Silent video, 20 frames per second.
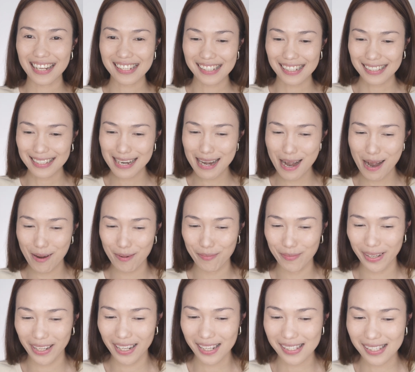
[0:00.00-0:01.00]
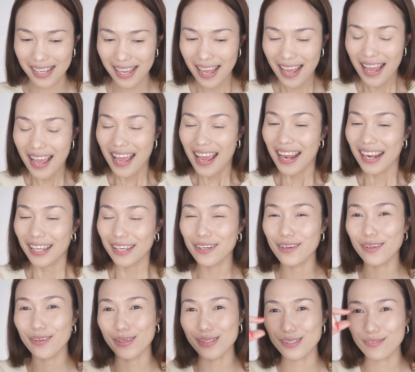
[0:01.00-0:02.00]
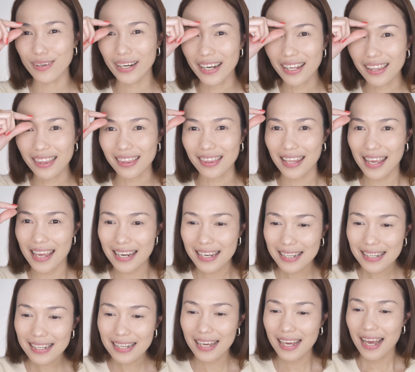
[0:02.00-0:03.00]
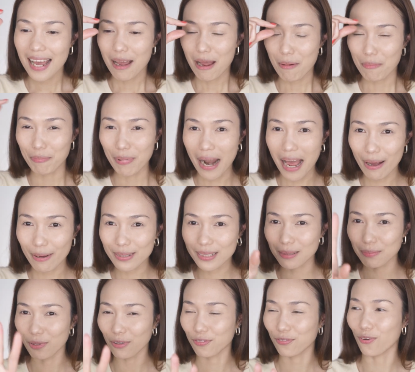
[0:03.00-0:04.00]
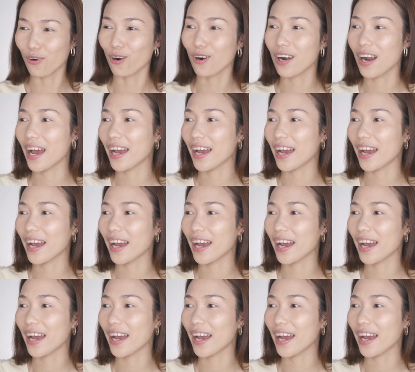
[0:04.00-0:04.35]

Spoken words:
is a term. It is, you know, those very thin brows before.